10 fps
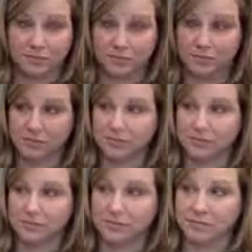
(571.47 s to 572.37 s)

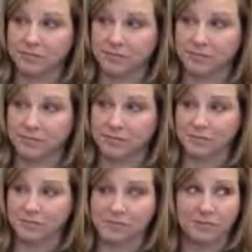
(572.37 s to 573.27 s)

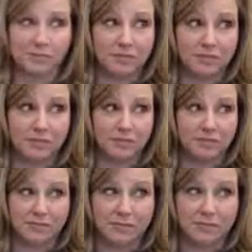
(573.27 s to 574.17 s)

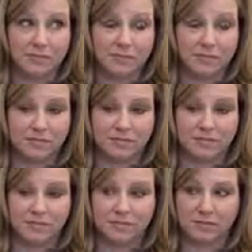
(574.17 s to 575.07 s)

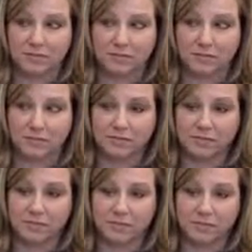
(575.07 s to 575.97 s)

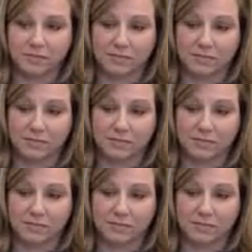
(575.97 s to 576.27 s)
[no speech]